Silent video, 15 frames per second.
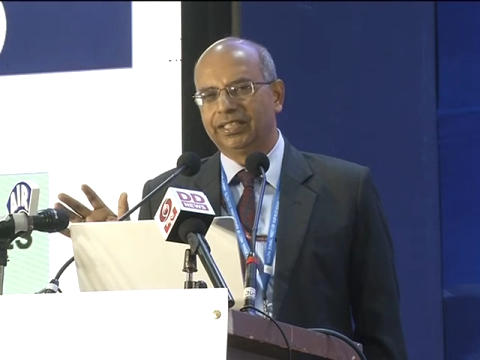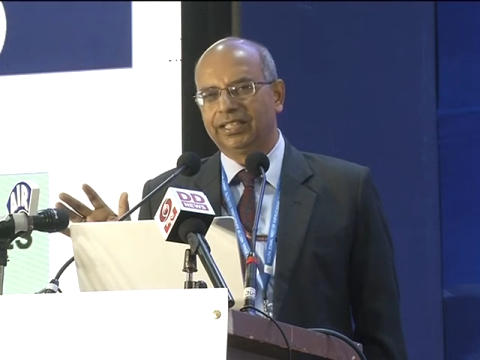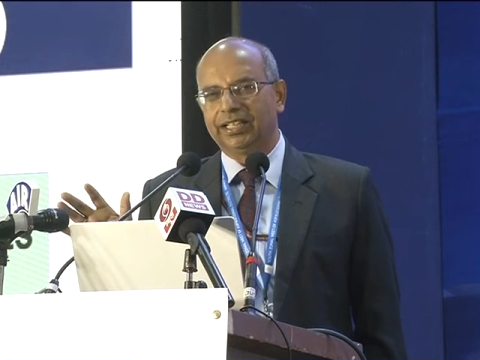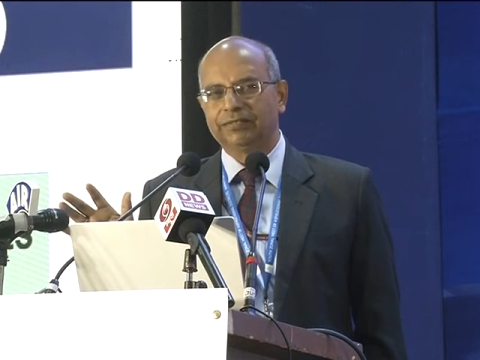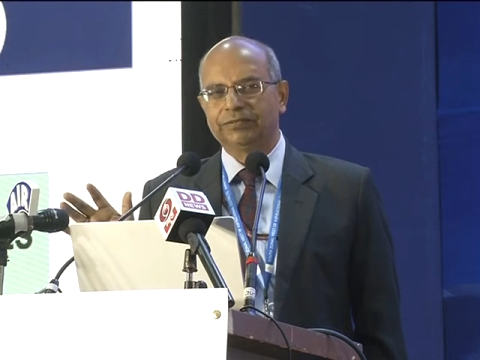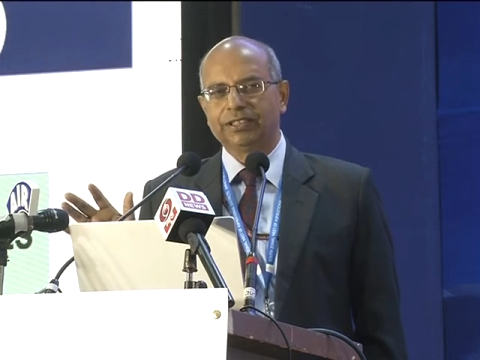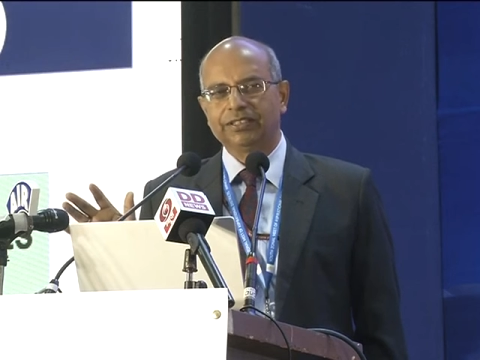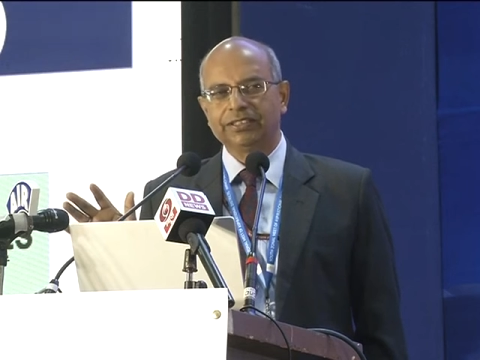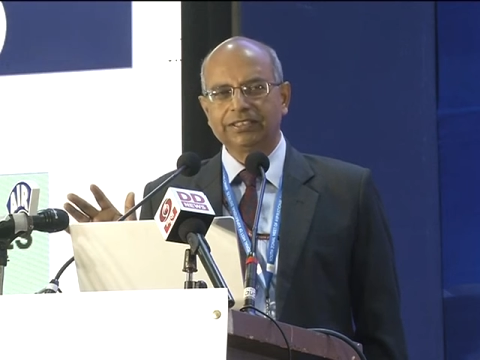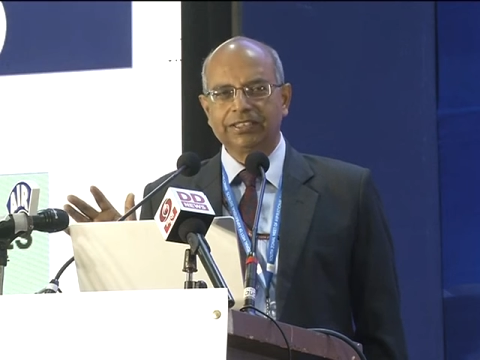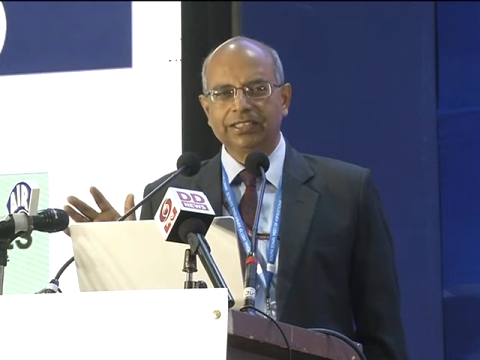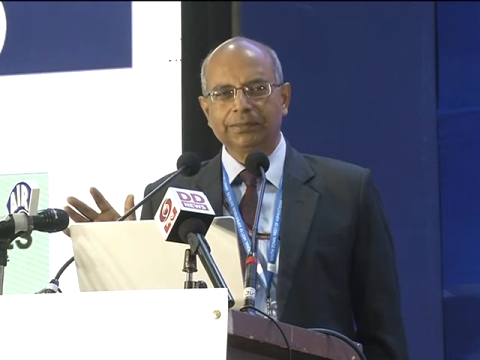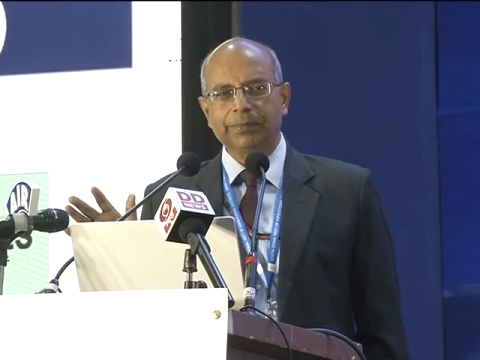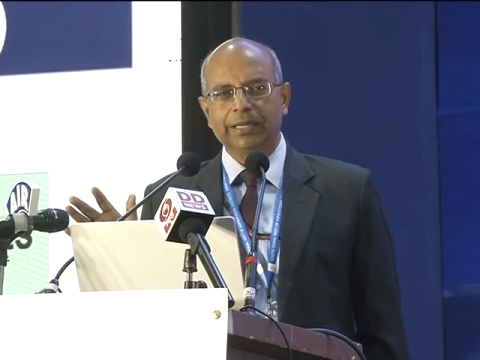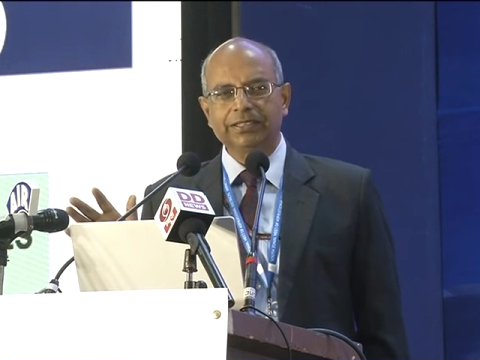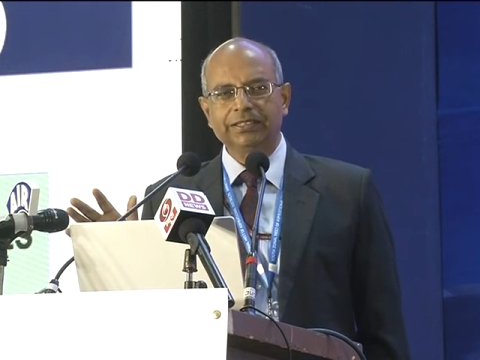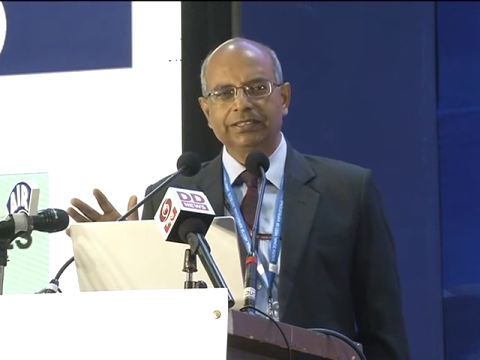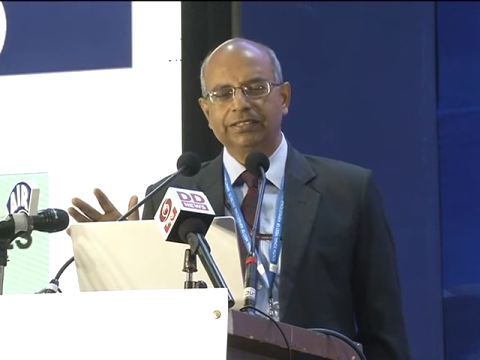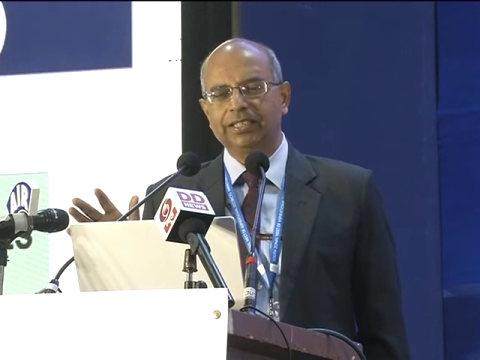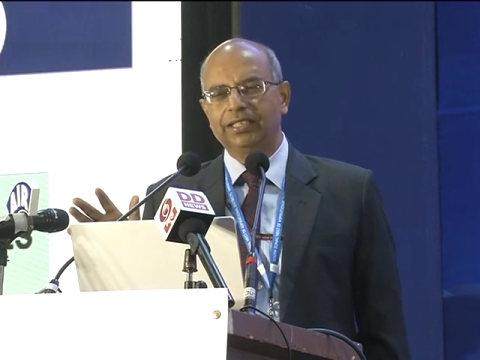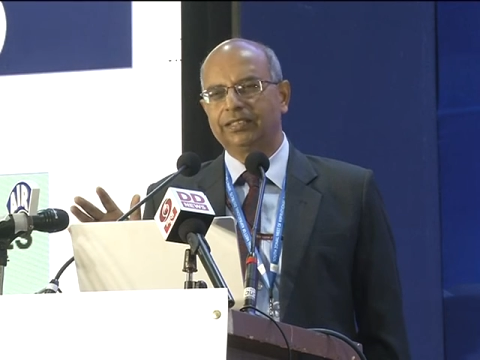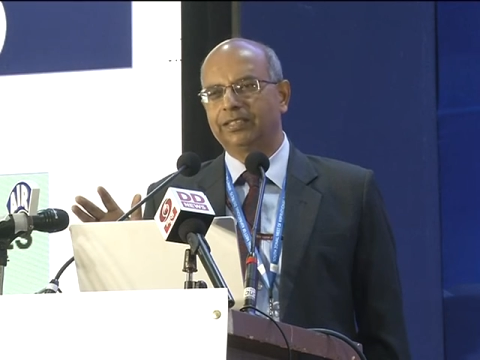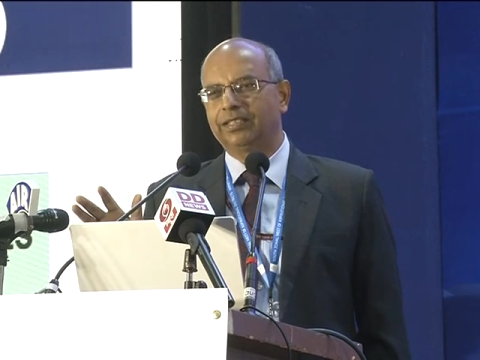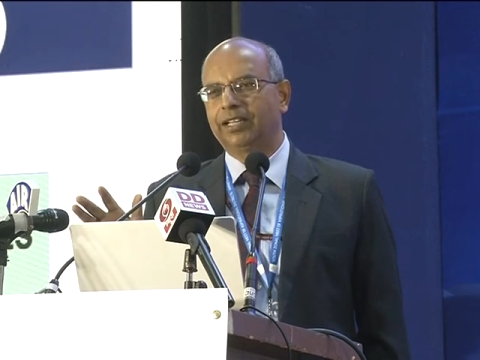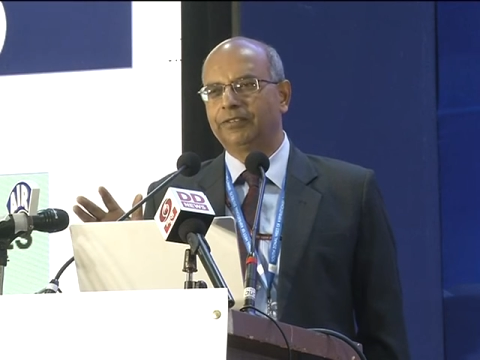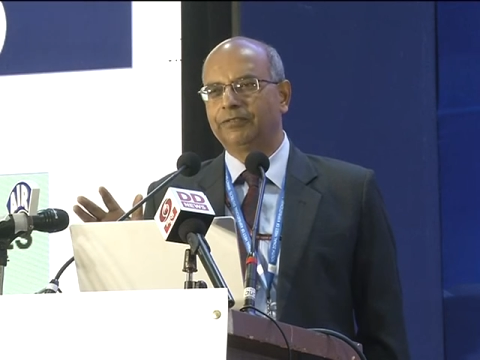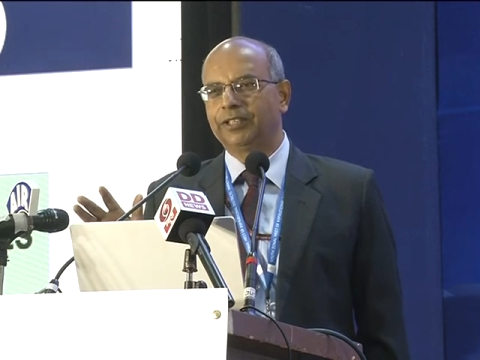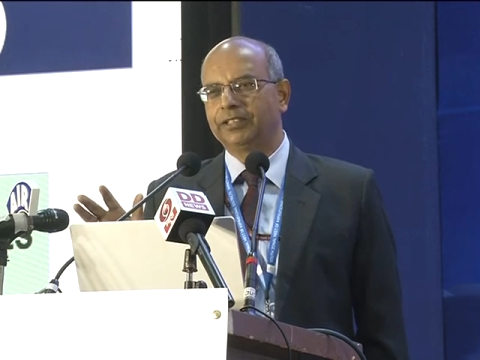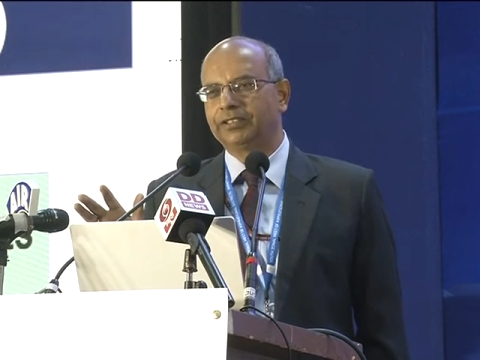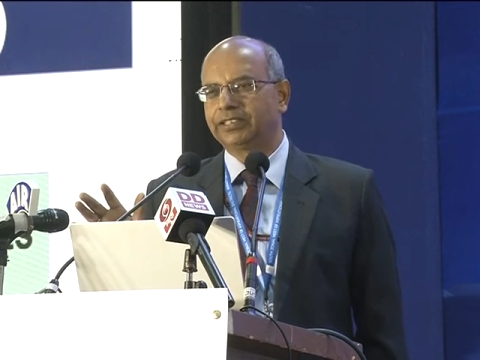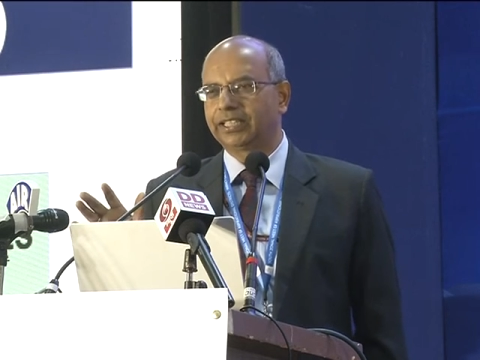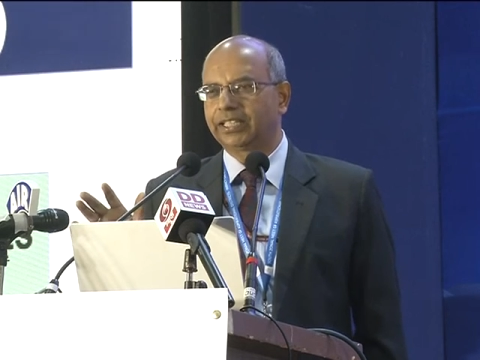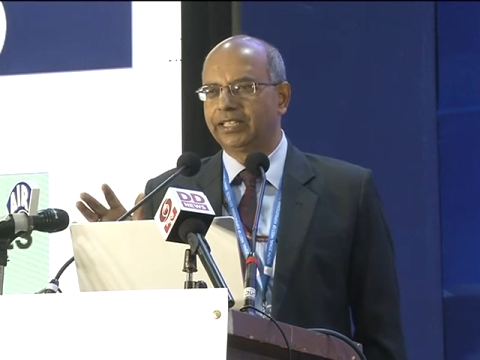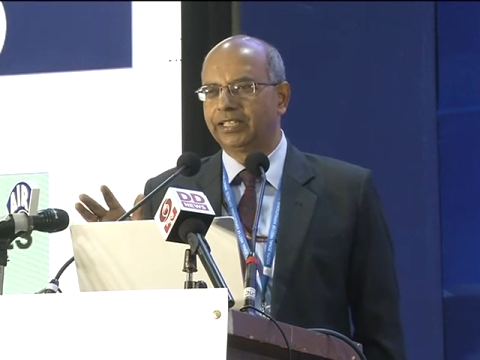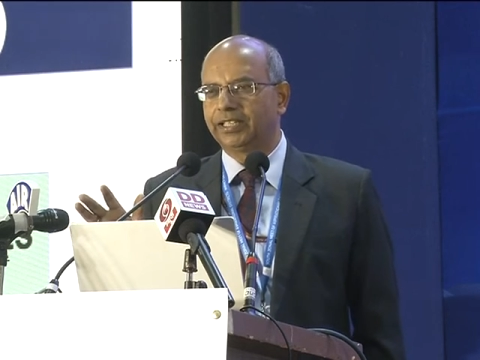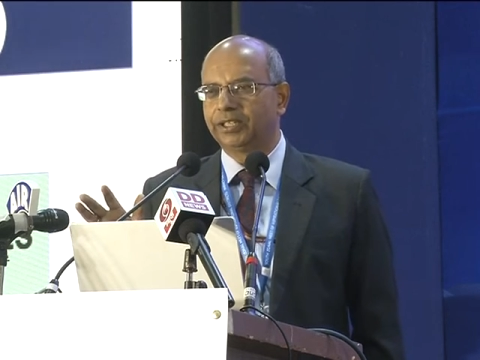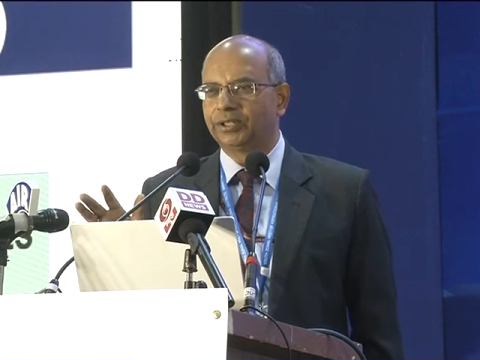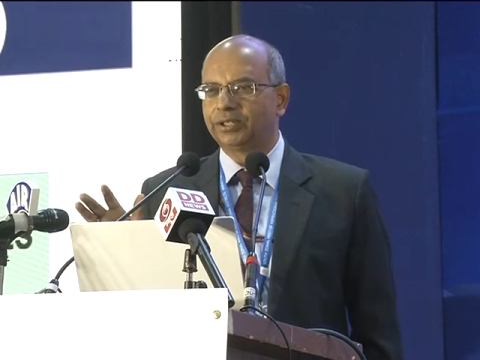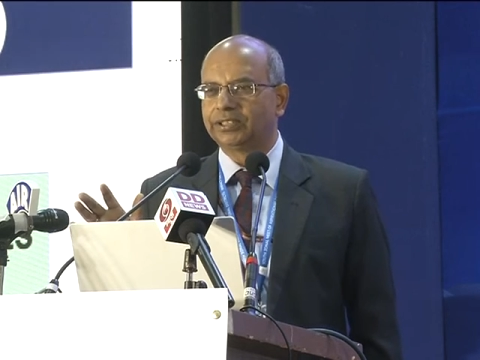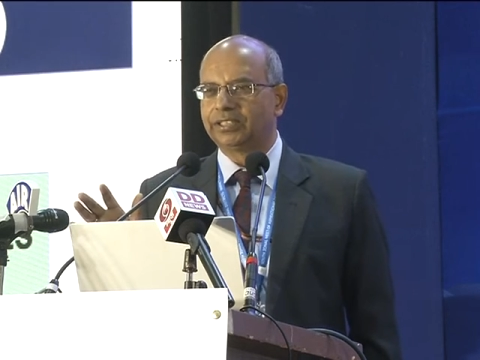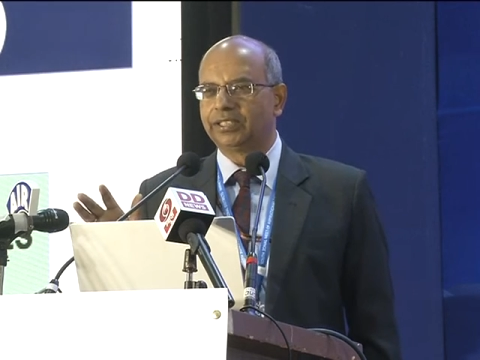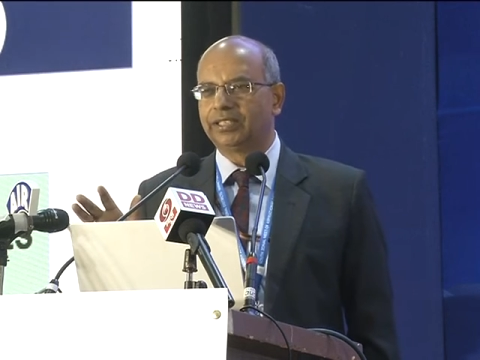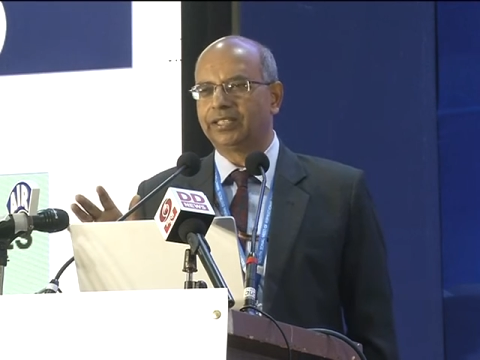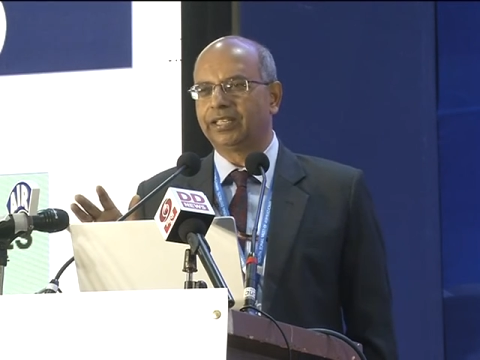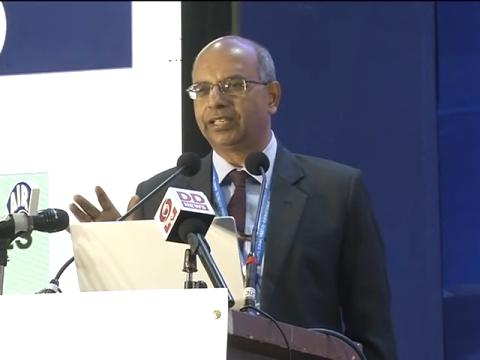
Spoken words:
If the district magistrate in every second day or third